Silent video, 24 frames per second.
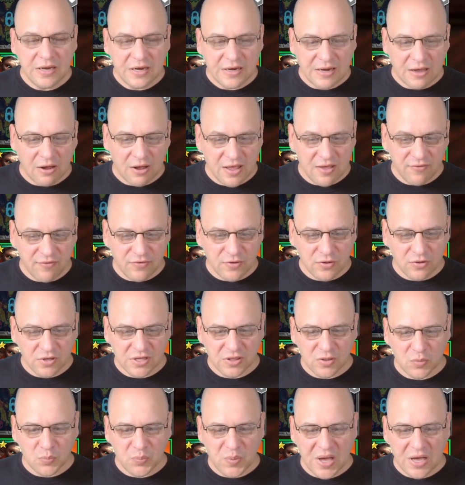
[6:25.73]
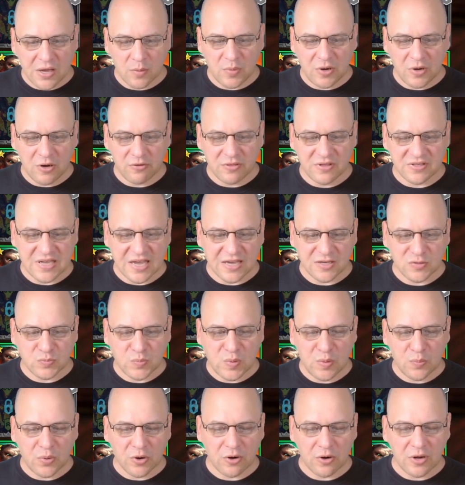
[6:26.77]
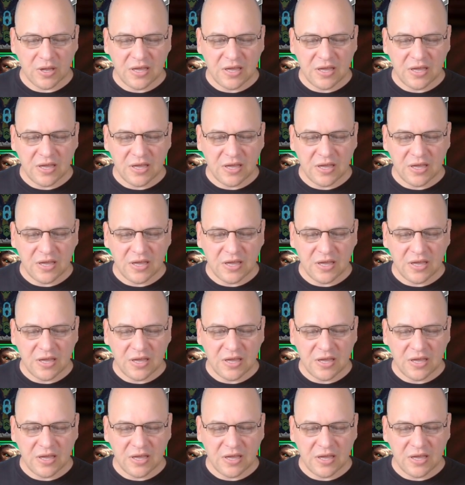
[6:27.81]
Now, if you look at the bottom here, this XP bar,